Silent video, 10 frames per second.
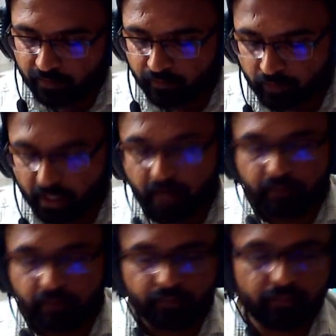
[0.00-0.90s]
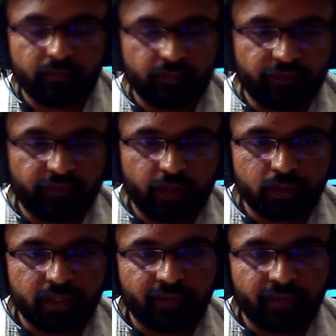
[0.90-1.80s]
Then we use
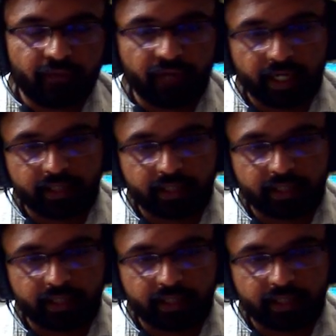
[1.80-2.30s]
different filters.